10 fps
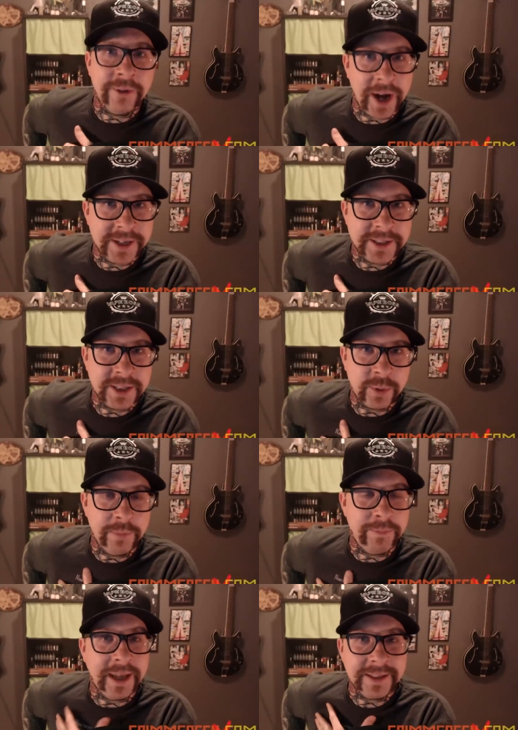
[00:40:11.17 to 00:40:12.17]
Rises when
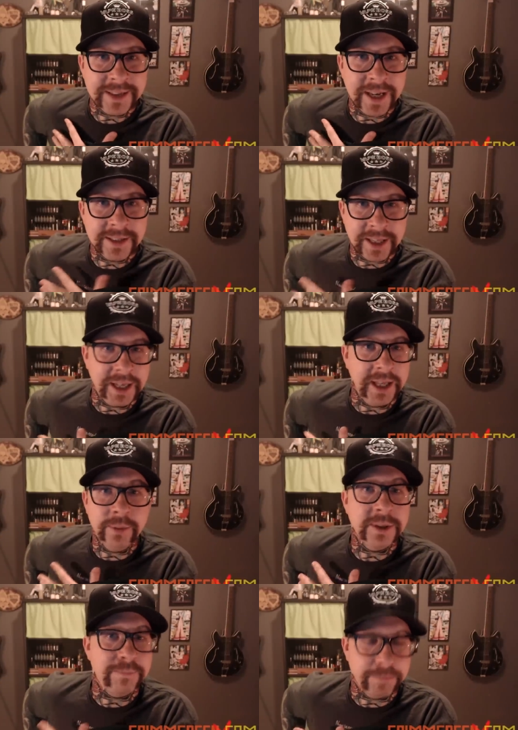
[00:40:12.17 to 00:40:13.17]
Bane says that he
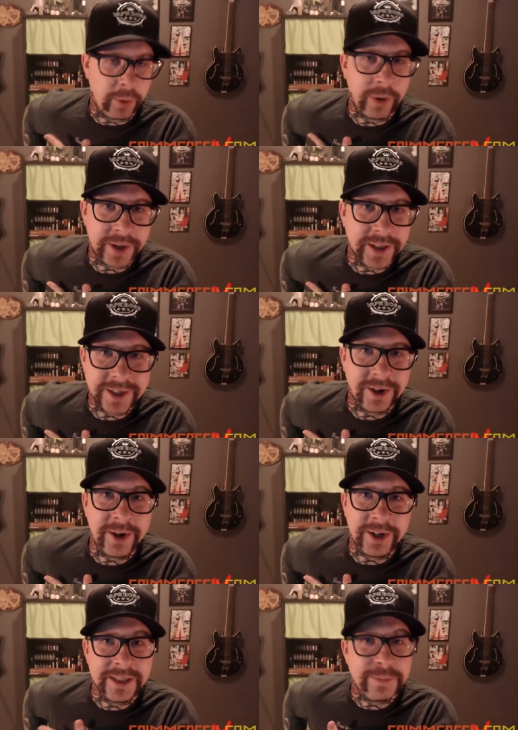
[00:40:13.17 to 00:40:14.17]
was born in the
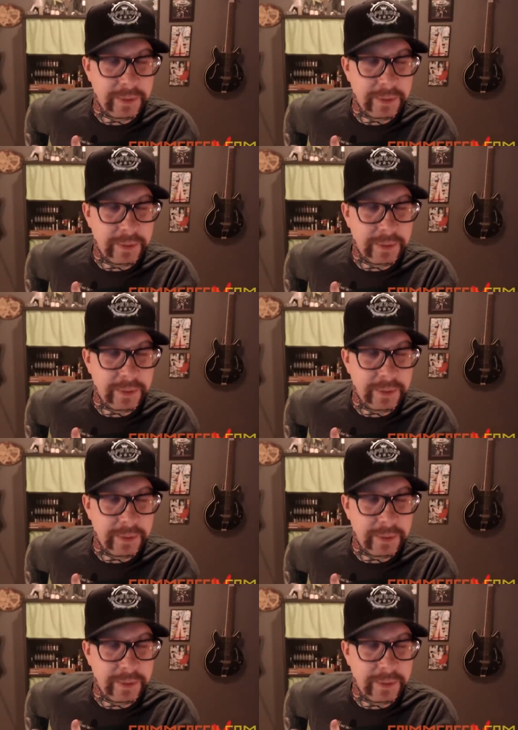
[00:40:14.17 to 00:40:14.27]
darkness,